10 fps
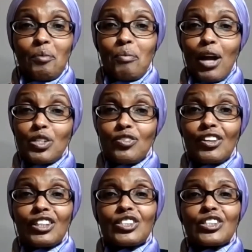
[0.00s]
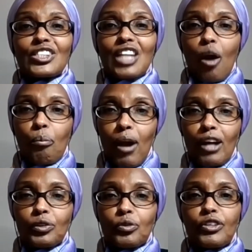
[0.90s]
Biosphere regions are
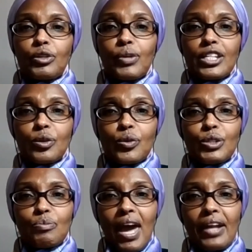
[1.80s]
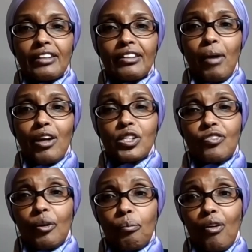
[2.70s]
part of UNESCO's Man and the
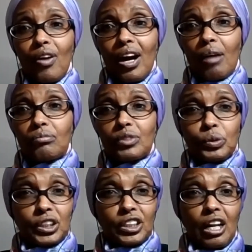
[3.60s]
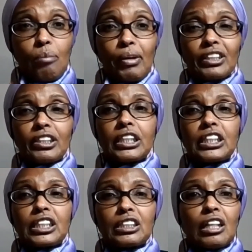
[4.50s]
Biosphere Program, which celebrates
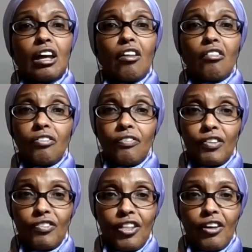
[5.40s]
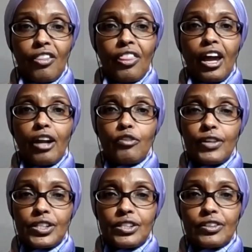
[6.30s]
its 50th
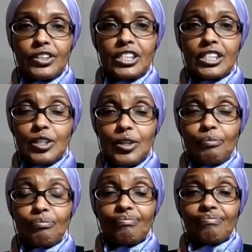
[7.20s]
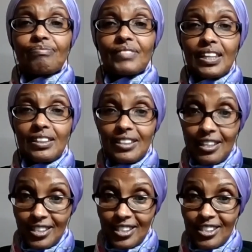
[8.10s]
anniversary this year.
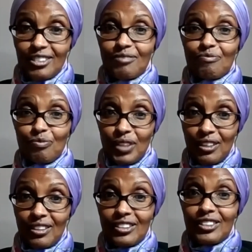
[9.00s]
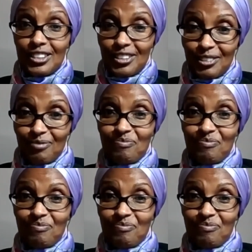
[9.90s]
Yes, indeed.